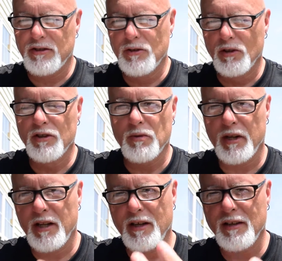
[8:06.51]
Newell is one
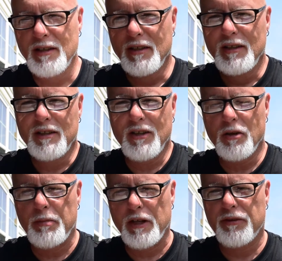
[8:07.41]
of the, you know, the
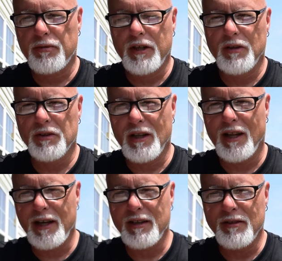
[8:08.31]
big three with
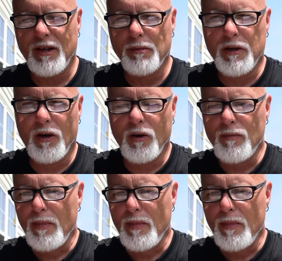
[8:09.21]
Klein and Repko